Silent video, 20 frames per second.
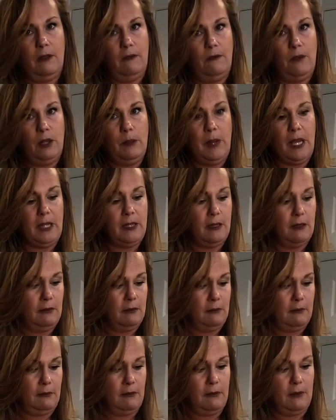full of paint
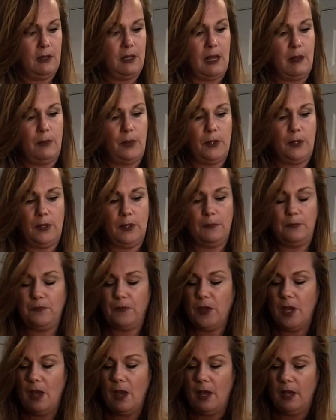samples.
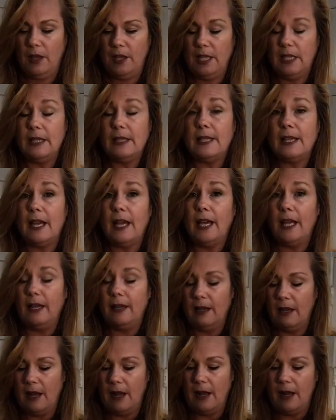The
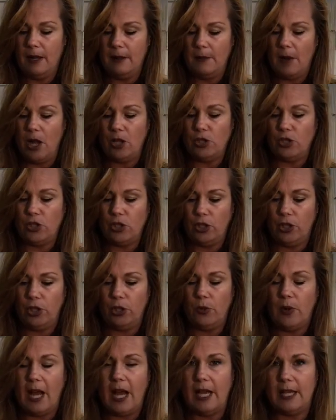inside, I'll show
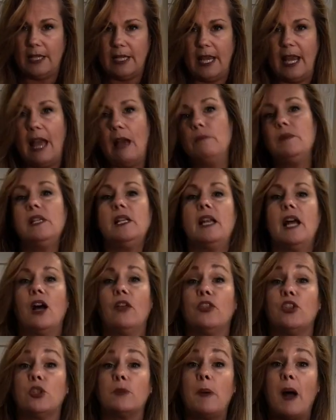you as I empty it
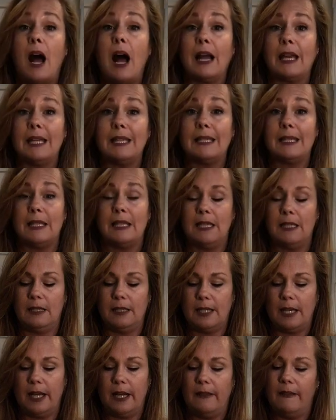out. There's pockets on the
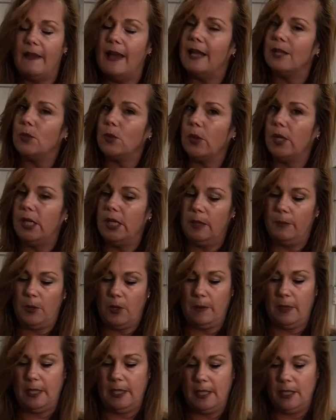inside, and that's where I keep
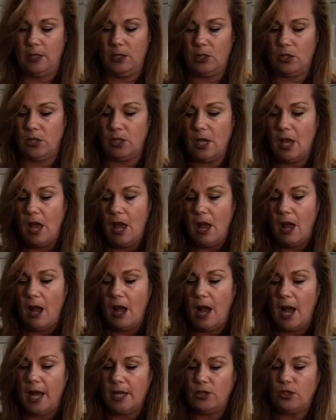all my scissors.
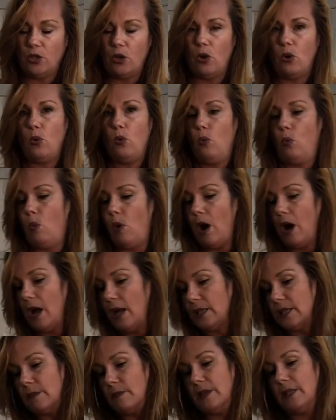I don't
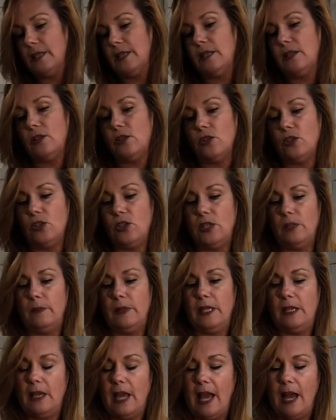want my scissors to
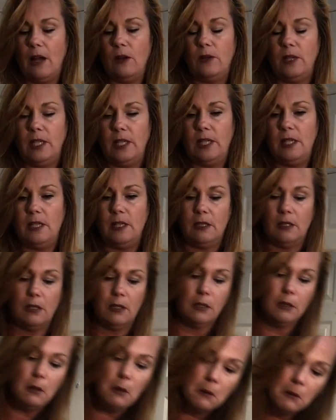be out
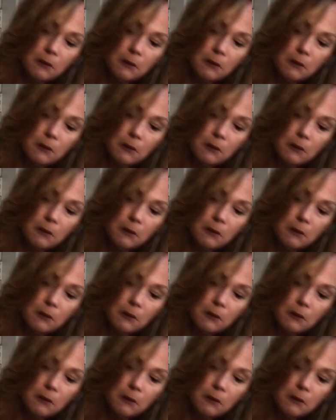here